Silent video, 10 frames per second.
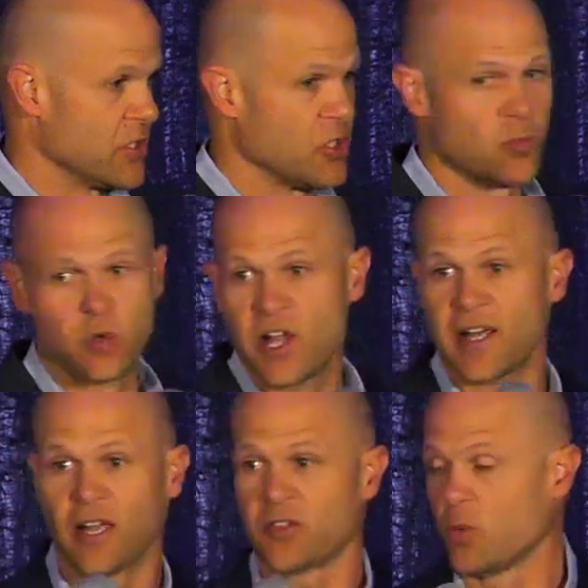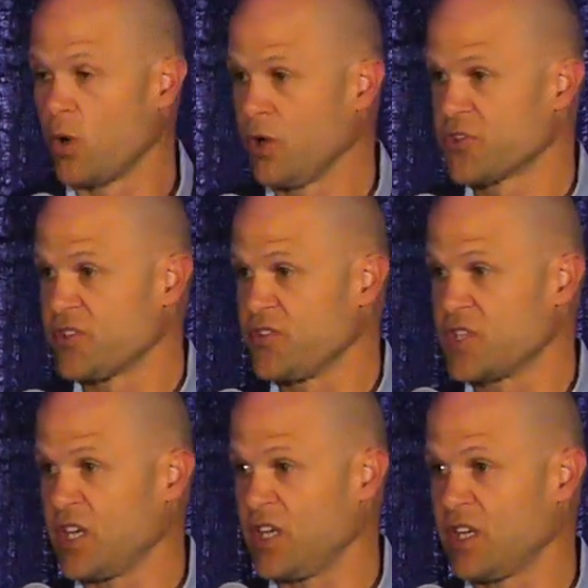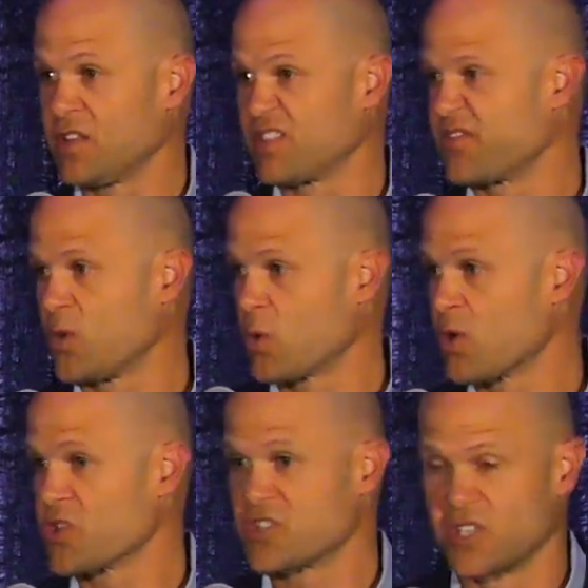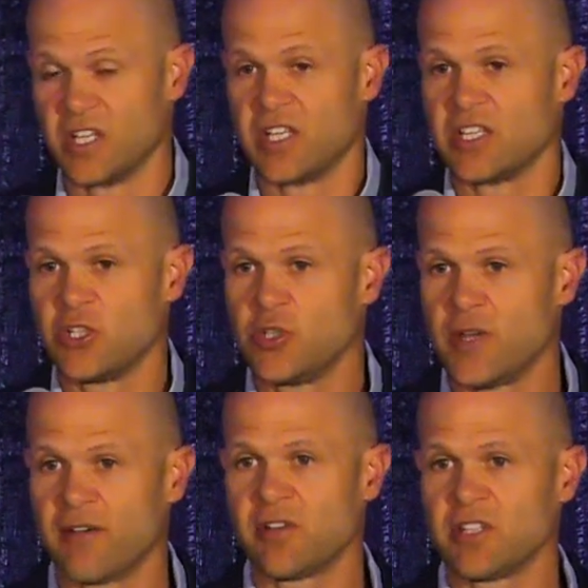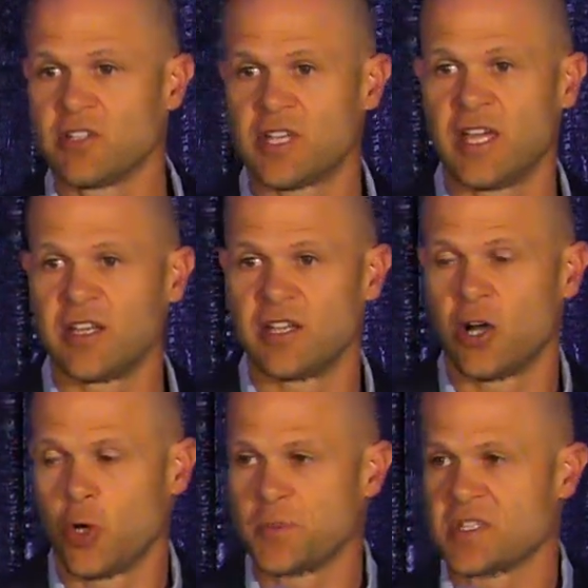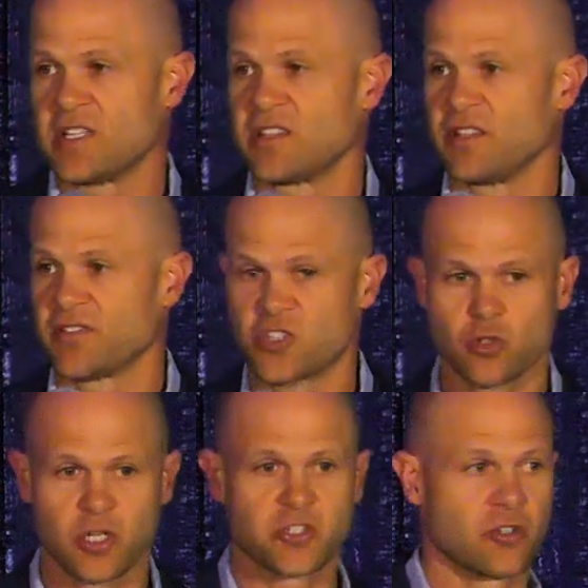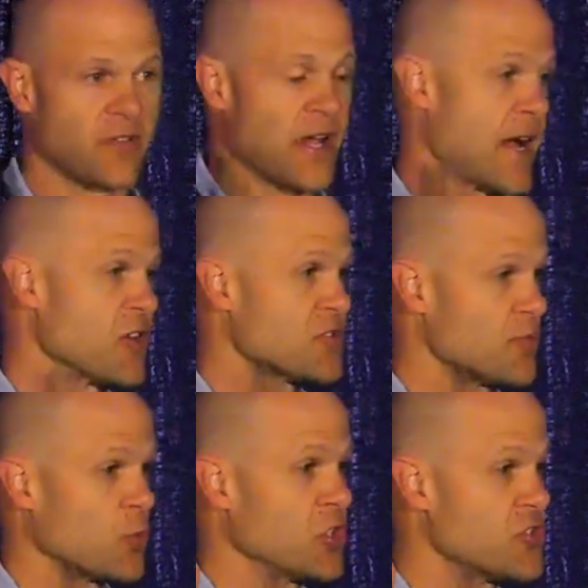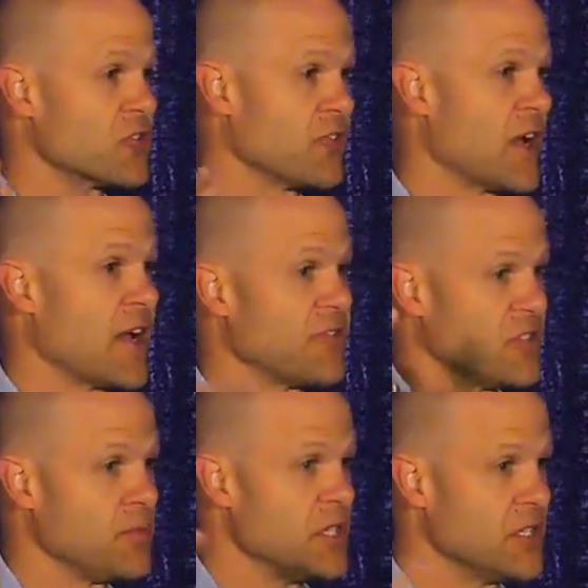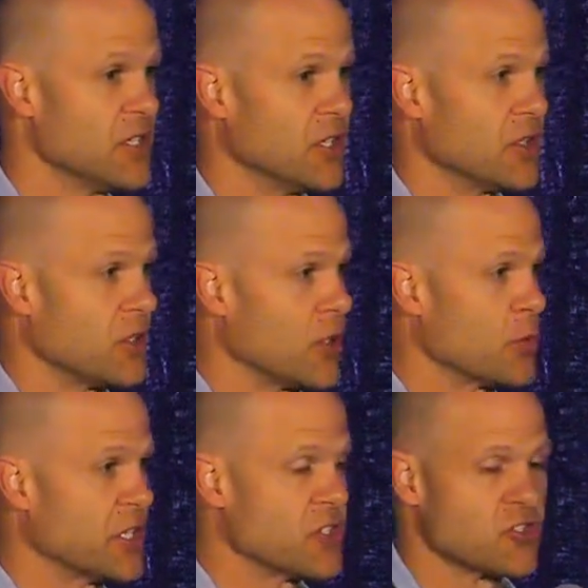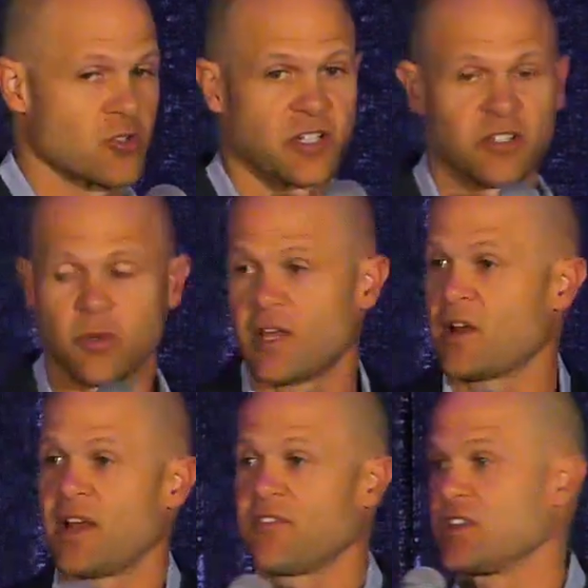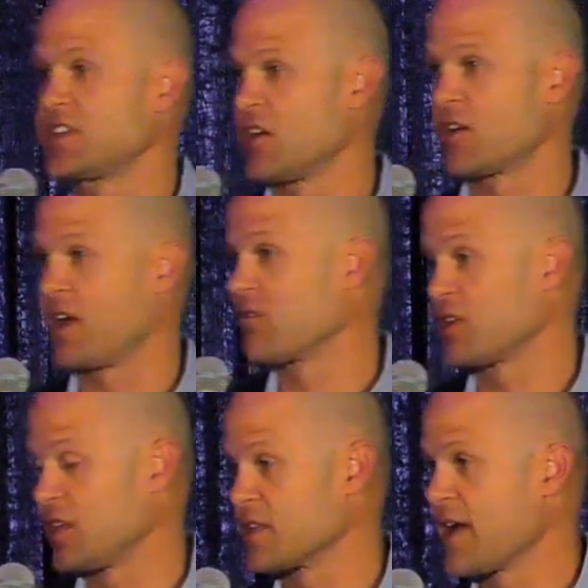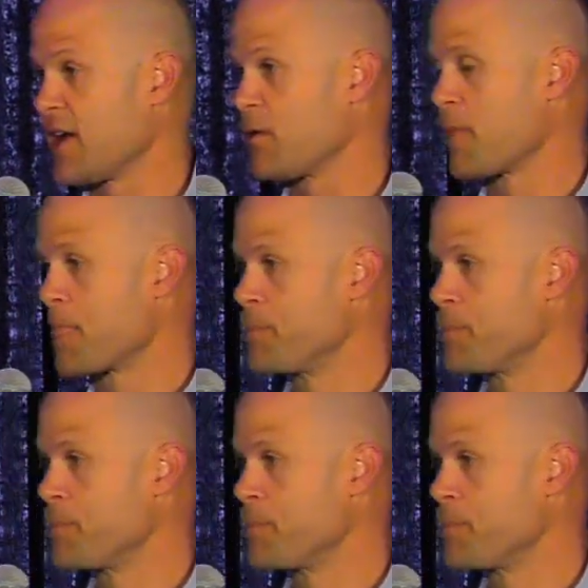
You knock out the walls if you can, the floors. You do everything you can in hopes that the structure of the house could survive to be reconstructed without having to tear everything down.